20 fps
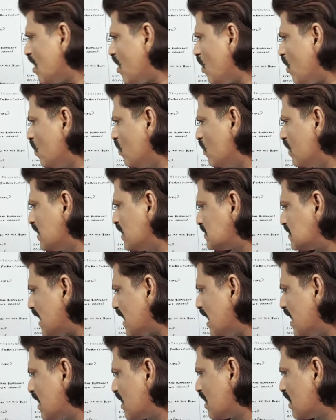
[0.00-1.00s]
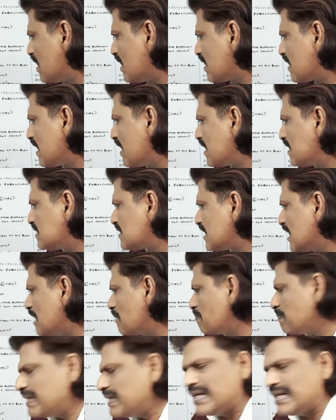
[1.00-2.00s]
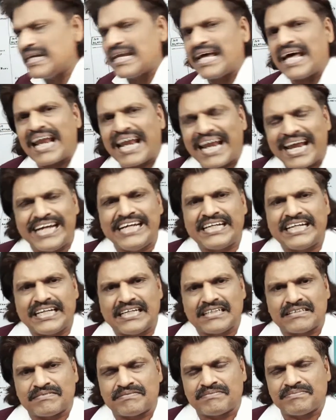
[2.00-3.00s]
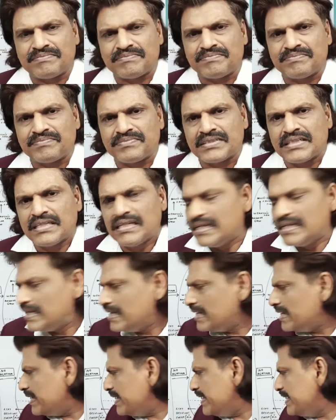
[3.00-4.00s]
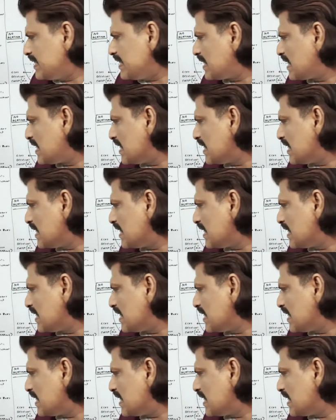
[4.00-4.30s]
How does angular gyrus help in writing? It